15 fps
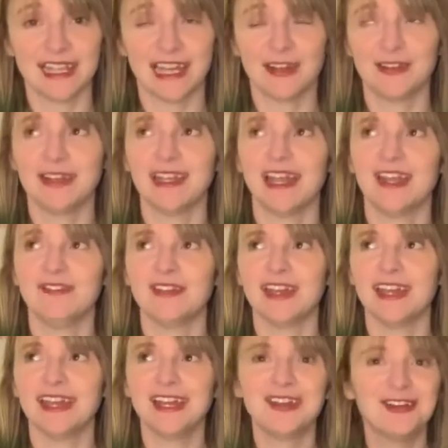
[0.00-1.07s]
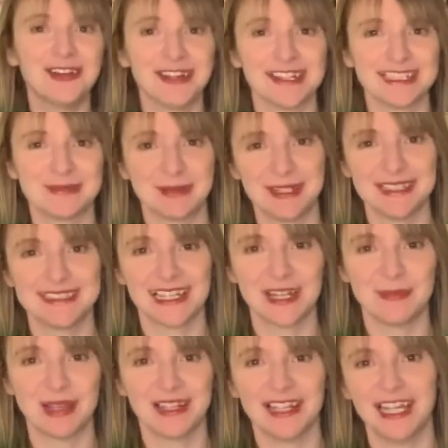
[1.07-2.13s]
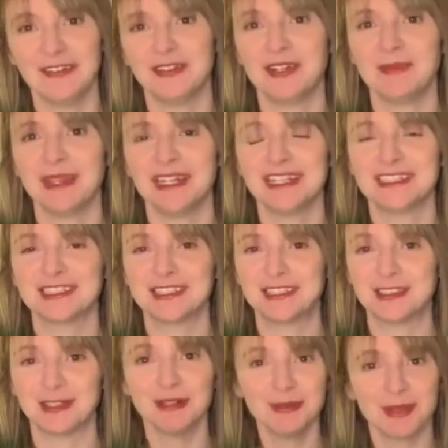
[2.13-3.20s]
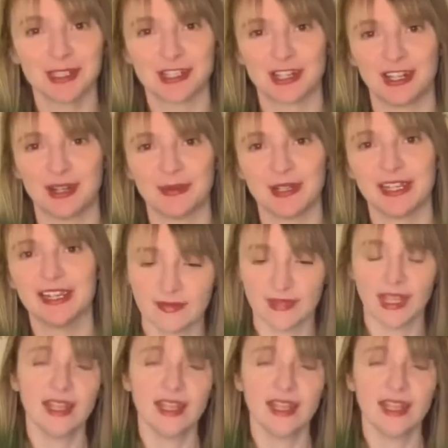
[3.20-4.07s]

I don't think I've ever experienced that in my life, and it made it so much calmer.